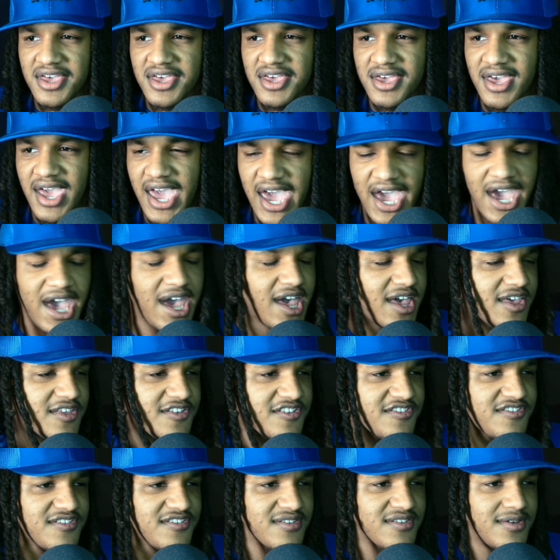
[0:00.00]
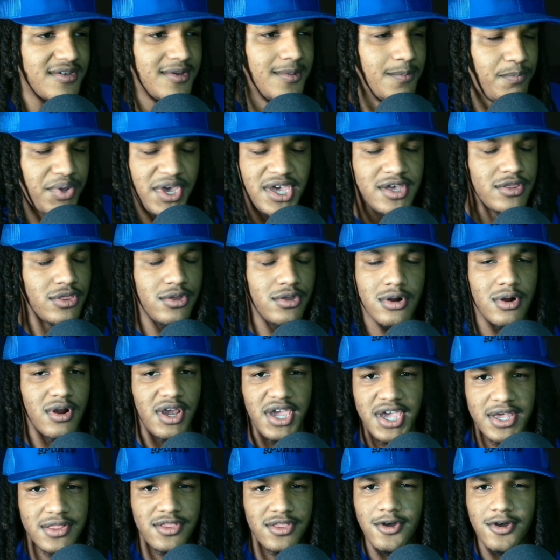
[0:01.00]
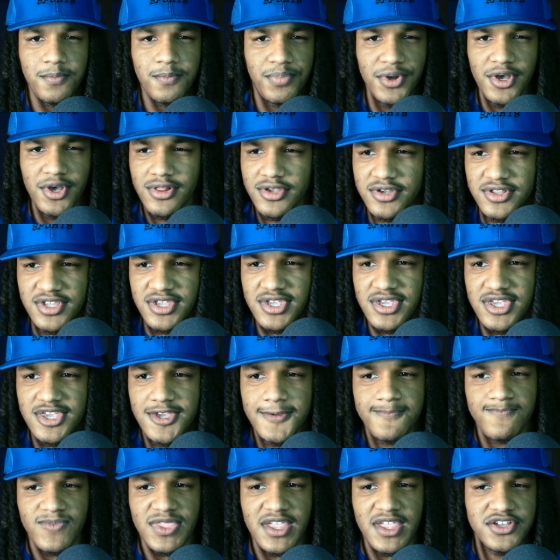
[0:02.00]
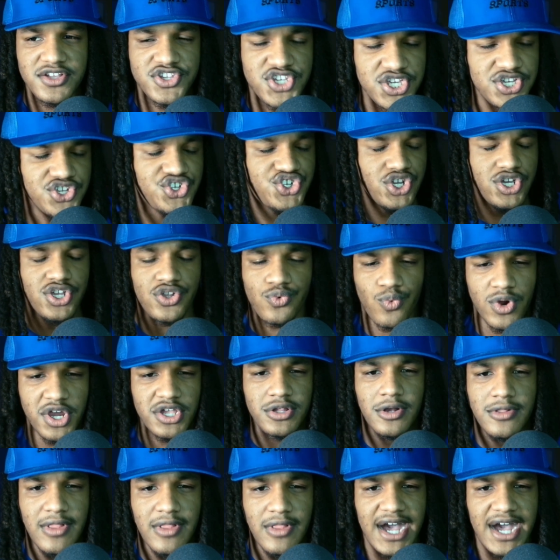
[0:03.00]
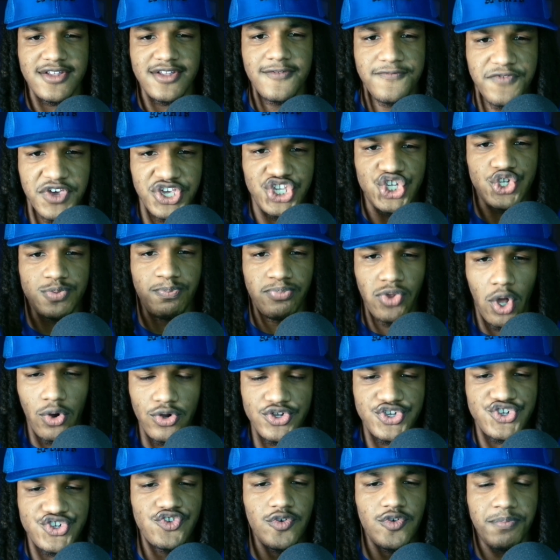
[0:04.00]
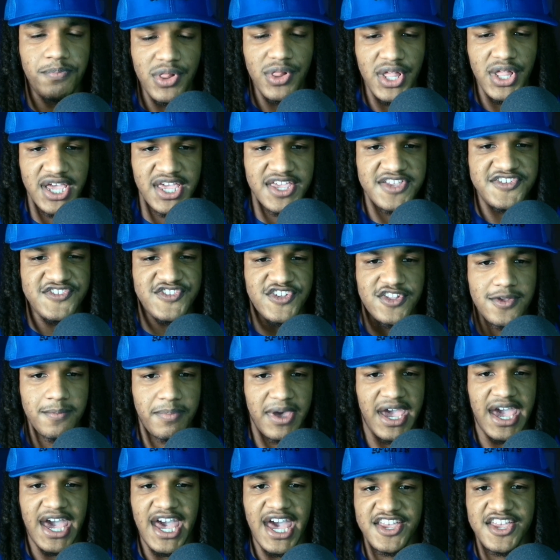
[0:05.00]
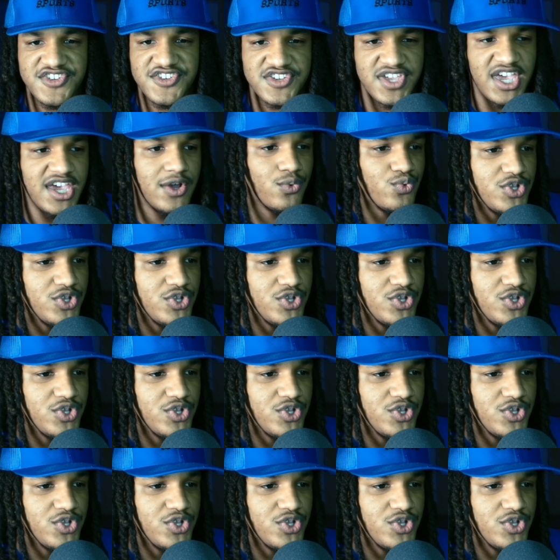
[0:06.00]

has been their inability to generate a lot of explosive plays in the past game.